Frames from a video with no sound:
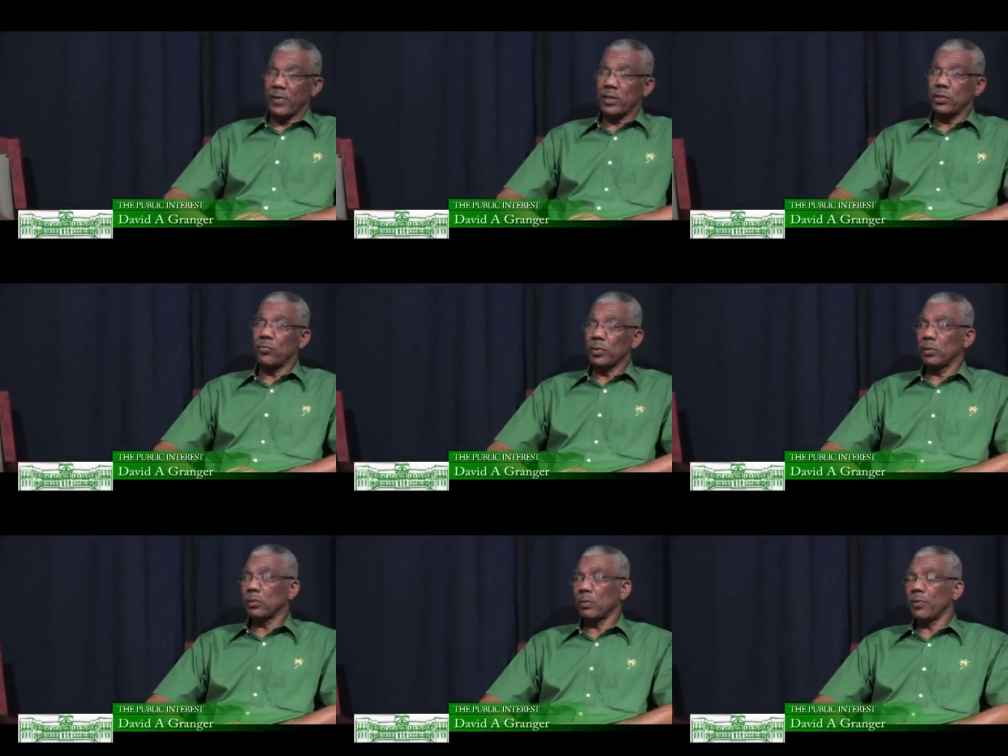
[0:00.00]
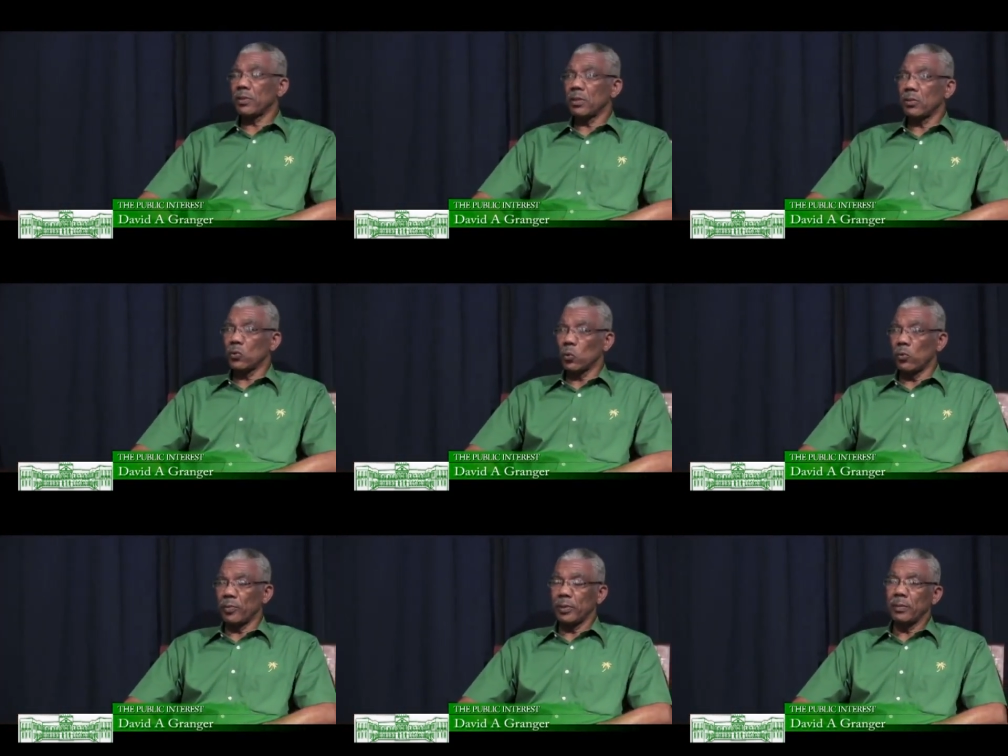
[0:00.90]
have actually written to President
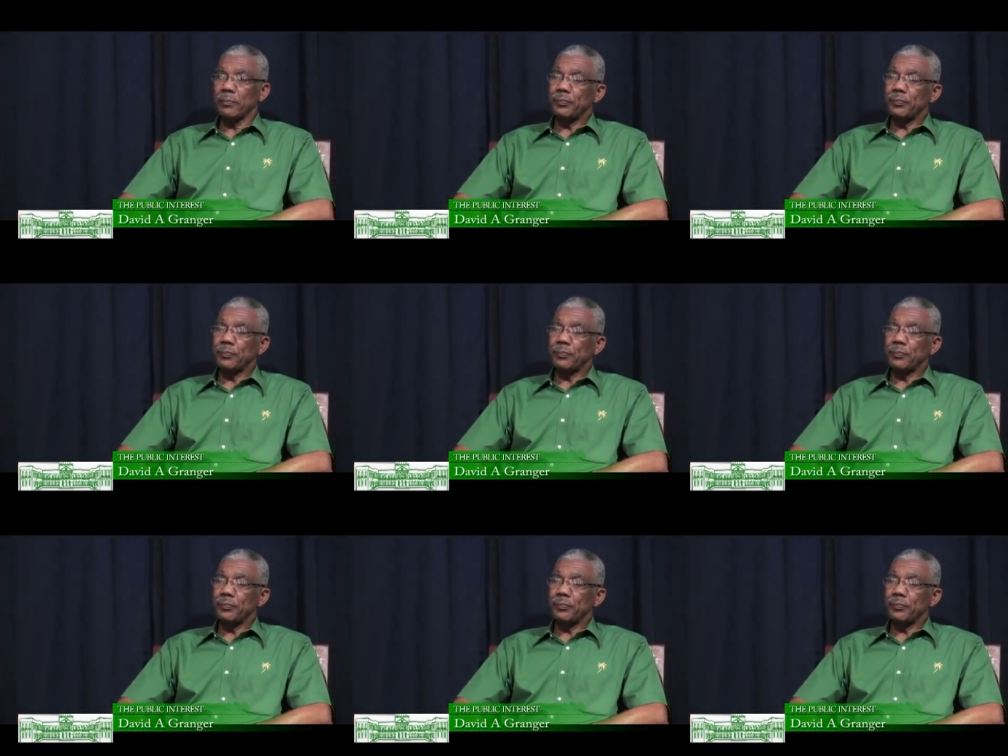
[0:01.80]
Zuma